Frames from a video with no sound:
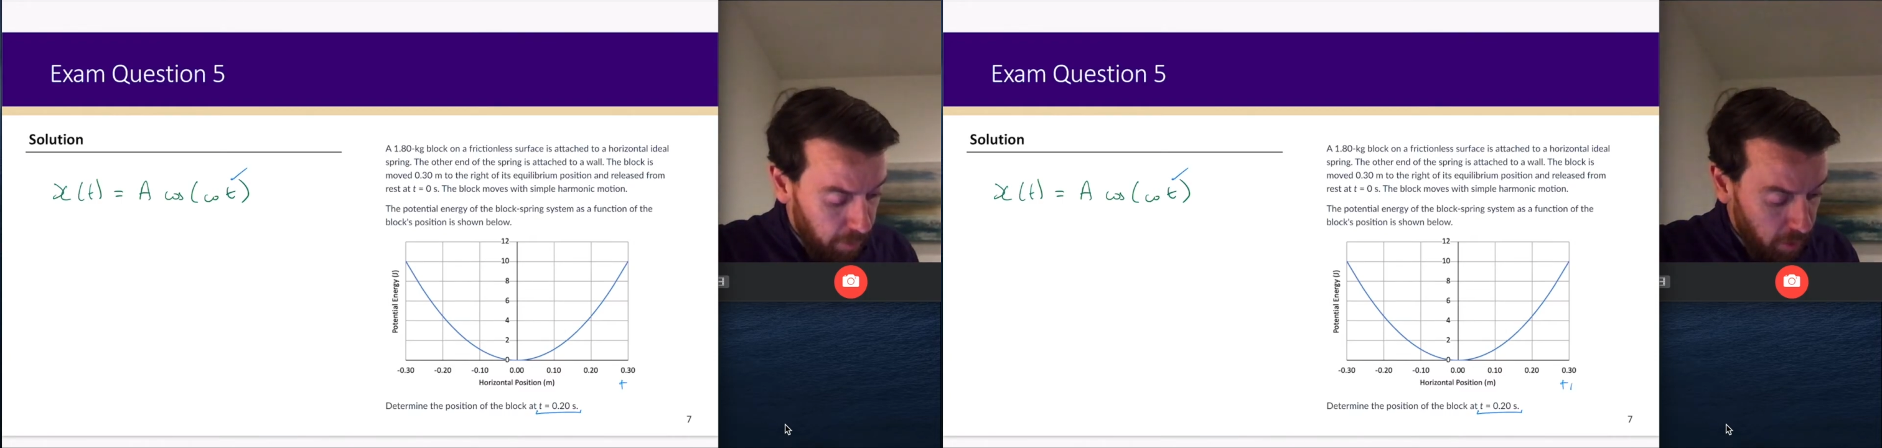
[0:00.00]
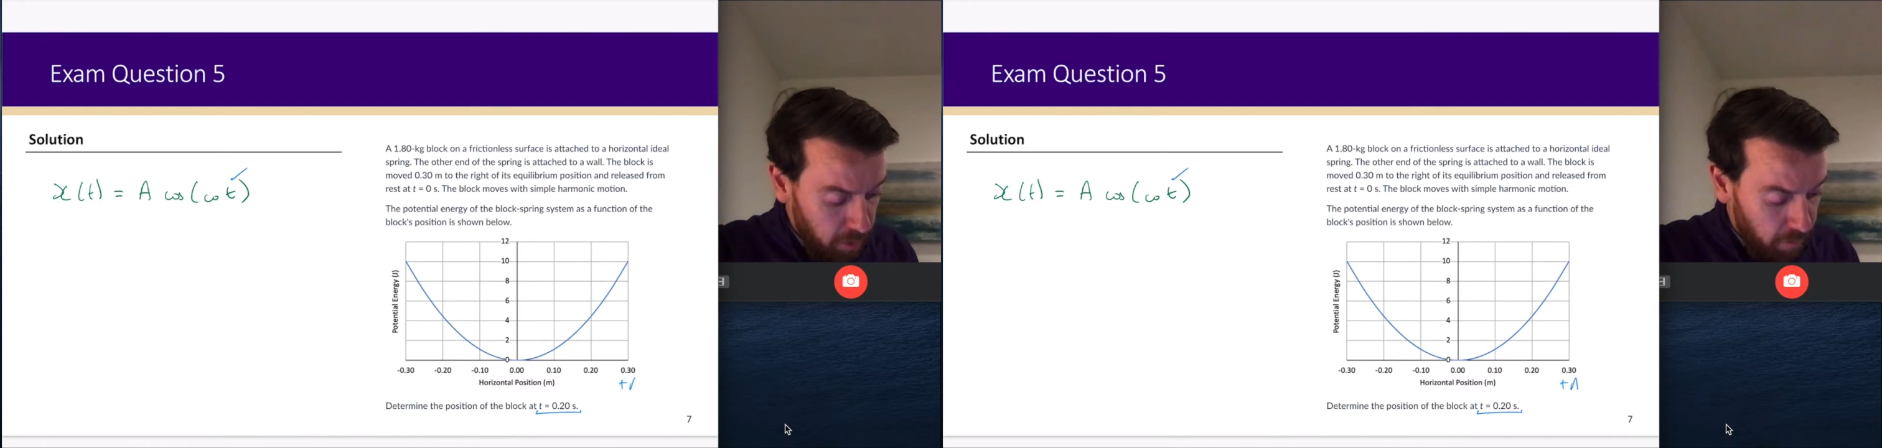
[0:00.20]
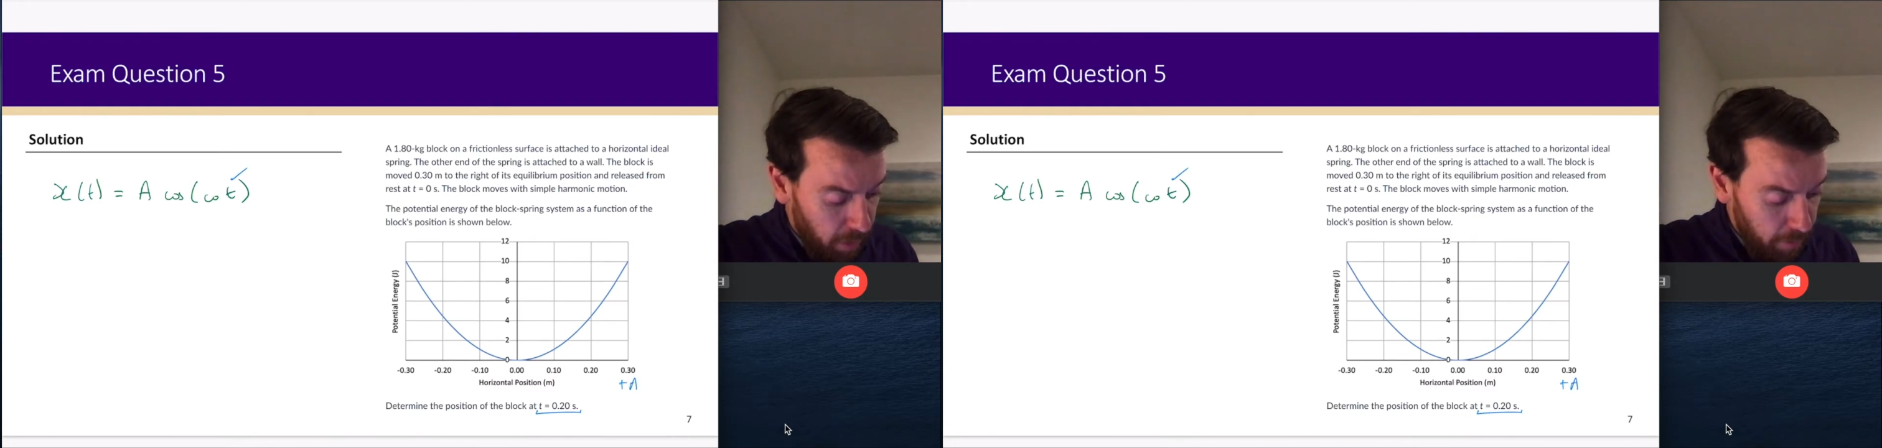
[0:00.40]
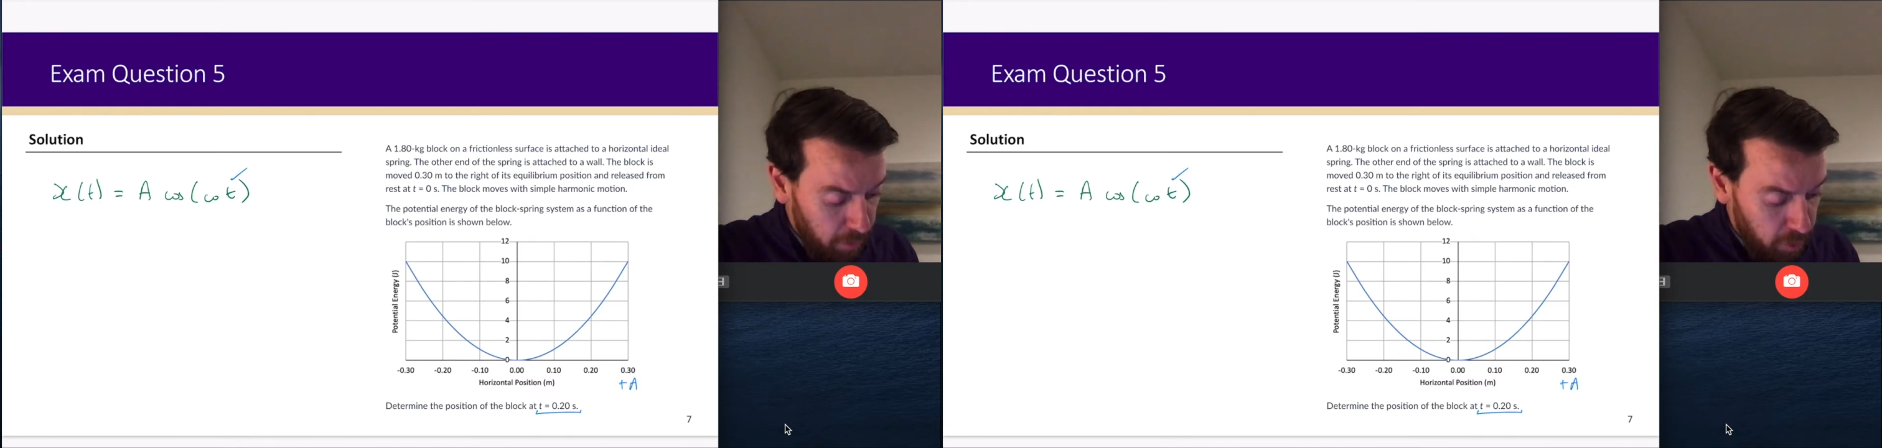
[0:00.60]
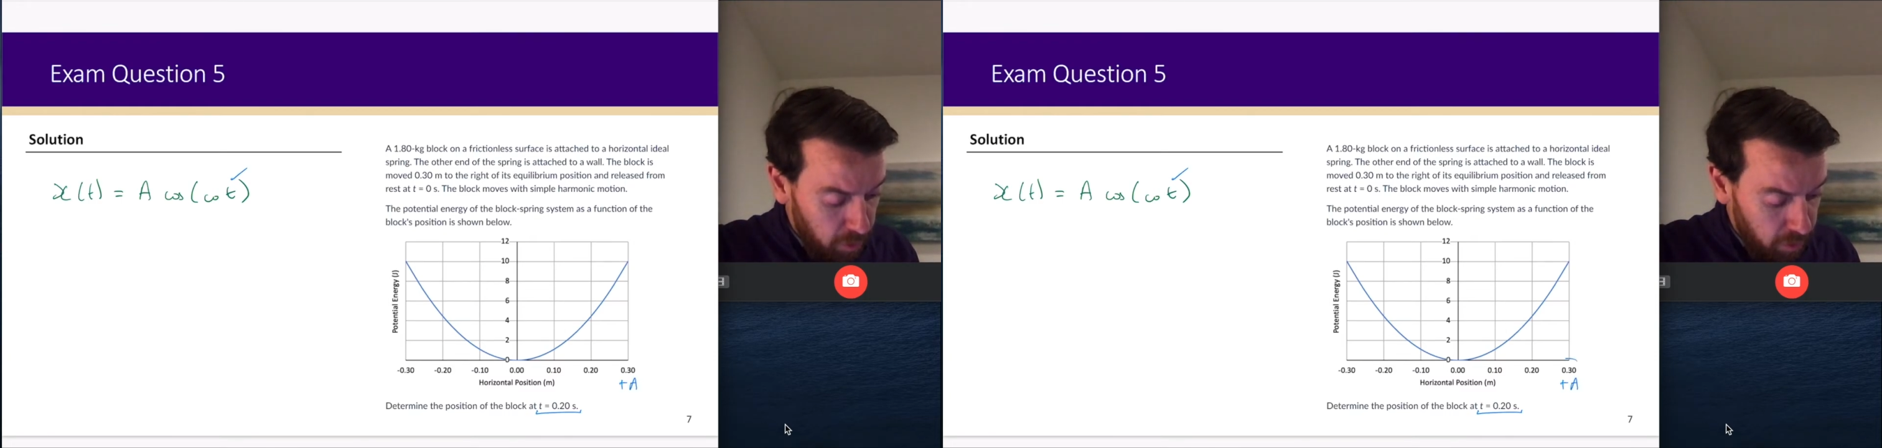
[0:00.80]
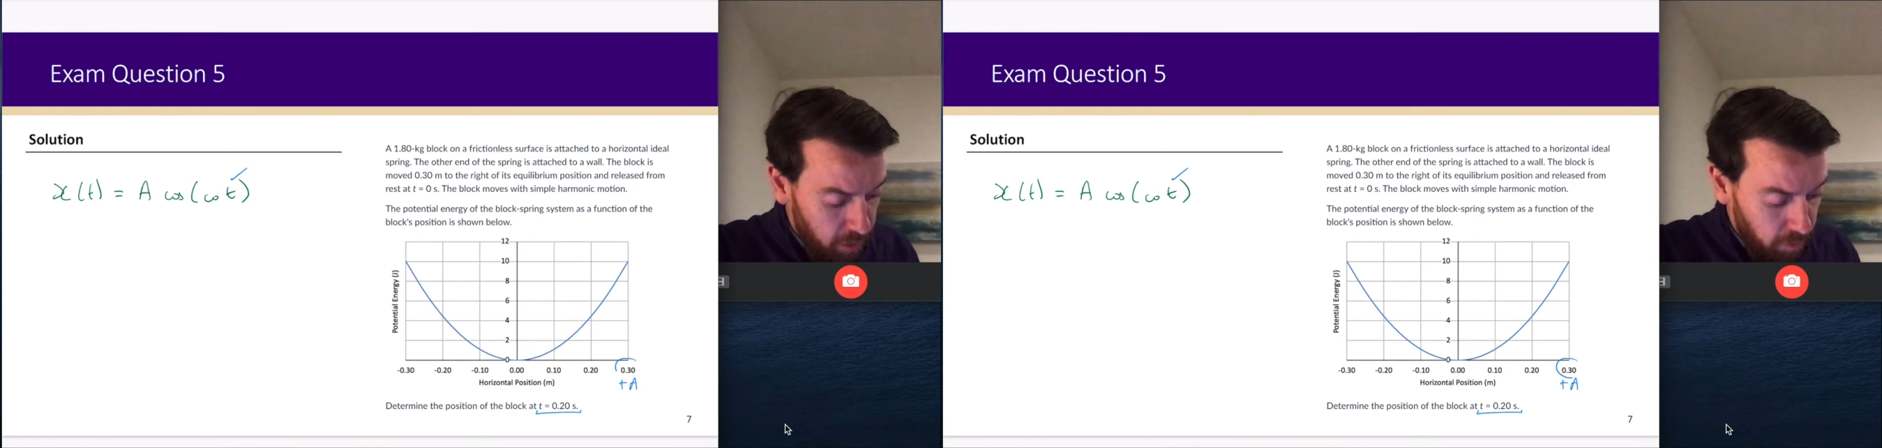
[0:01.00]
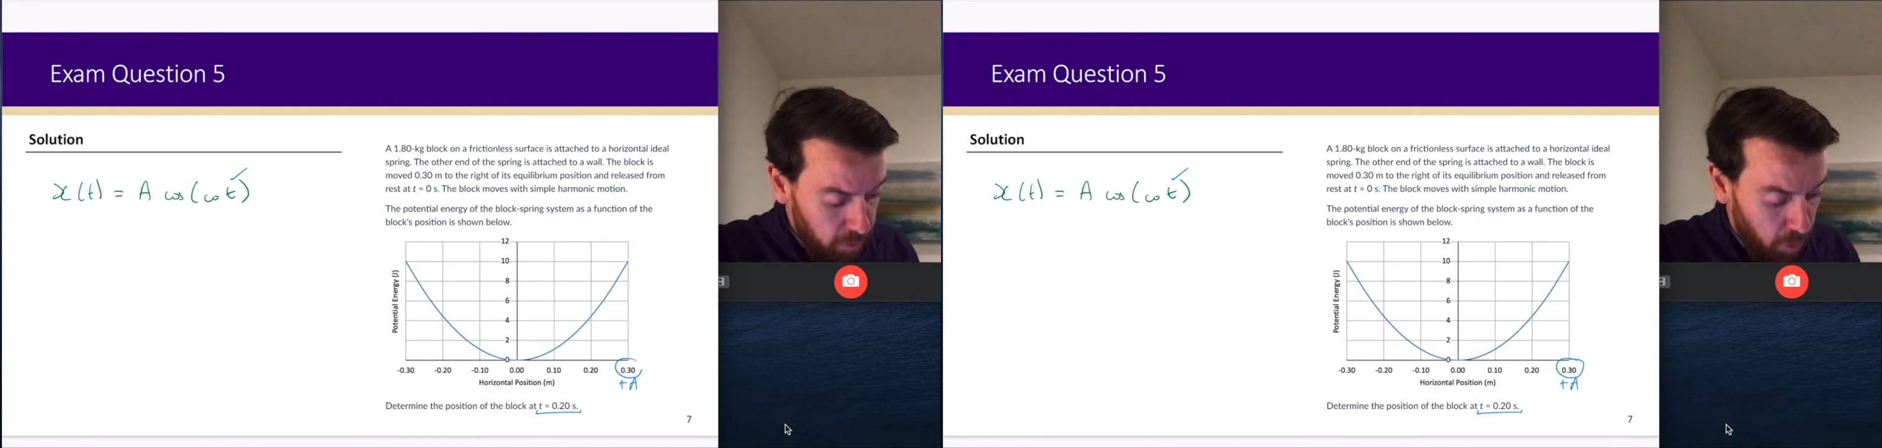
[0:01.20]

positive amplitude is here is